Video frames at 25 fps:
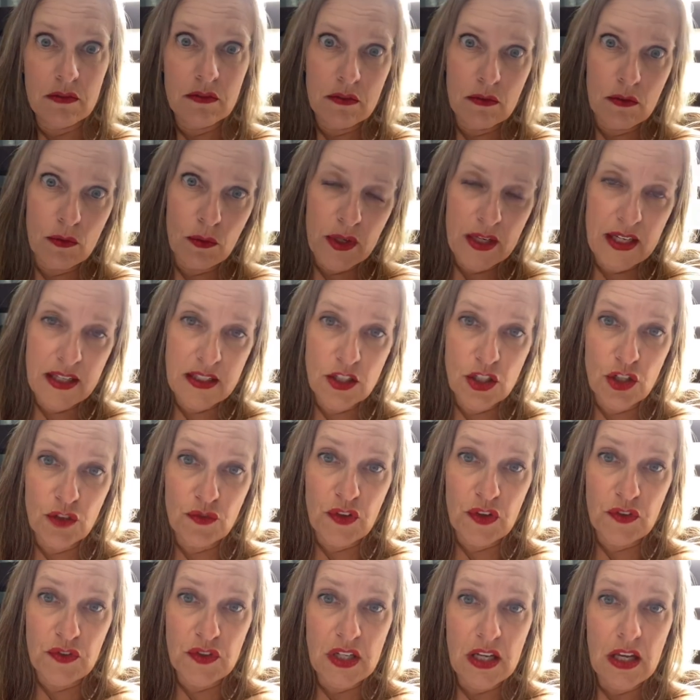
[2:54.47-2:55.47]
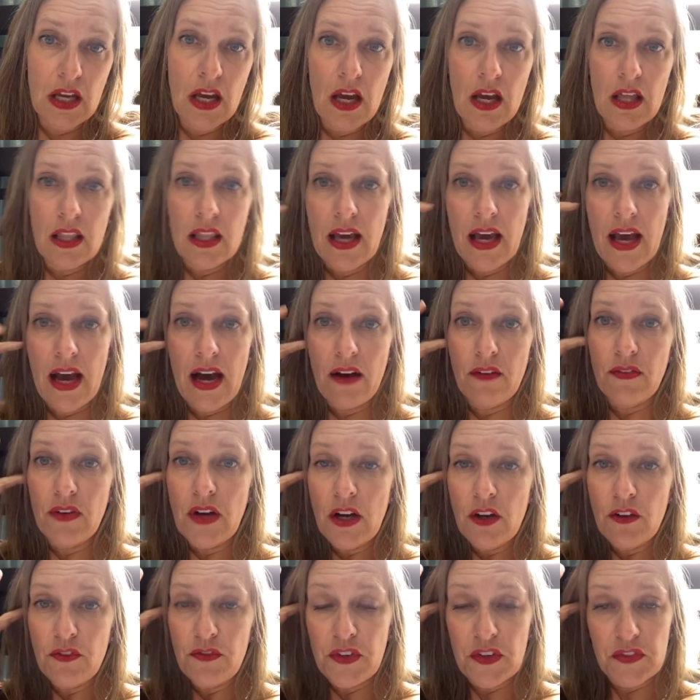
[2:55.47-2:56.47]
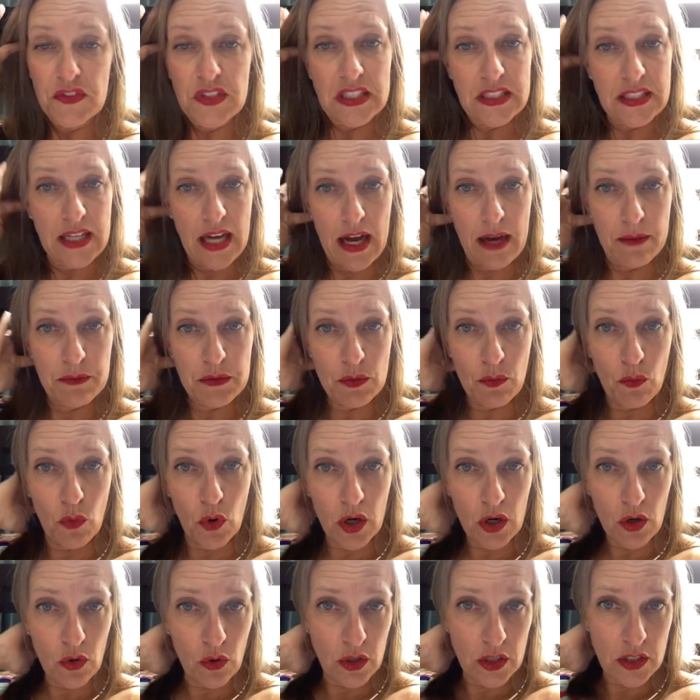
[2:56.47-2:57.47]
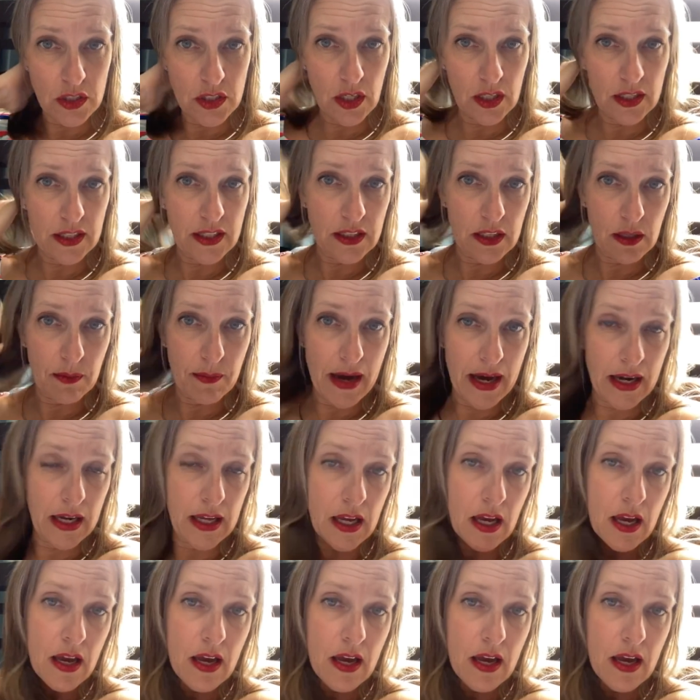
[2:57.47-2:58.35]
gets to 50, they have 50 times more cortisol in their body